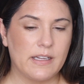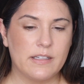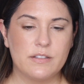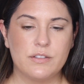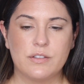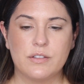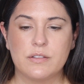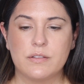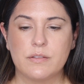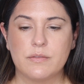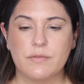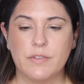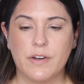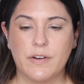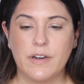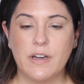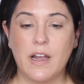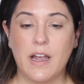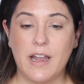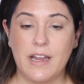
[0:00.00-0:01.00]
It's just
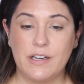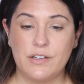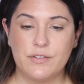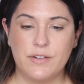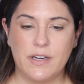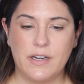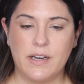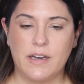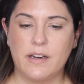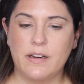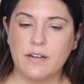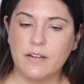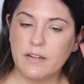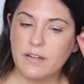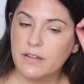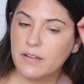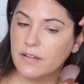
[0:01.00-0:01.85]
very hydrating